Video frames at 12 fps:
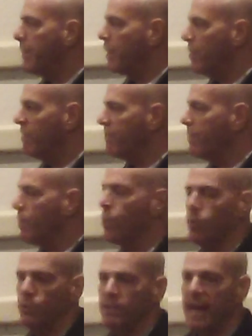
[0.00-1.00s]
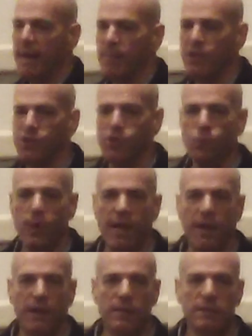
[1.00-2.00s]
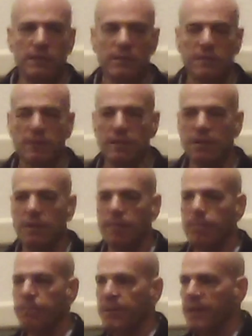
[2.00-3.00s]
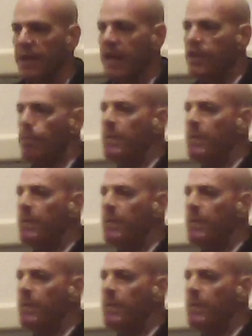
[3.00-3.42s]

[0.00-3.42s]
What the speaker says: burnt from cold damage as well. And the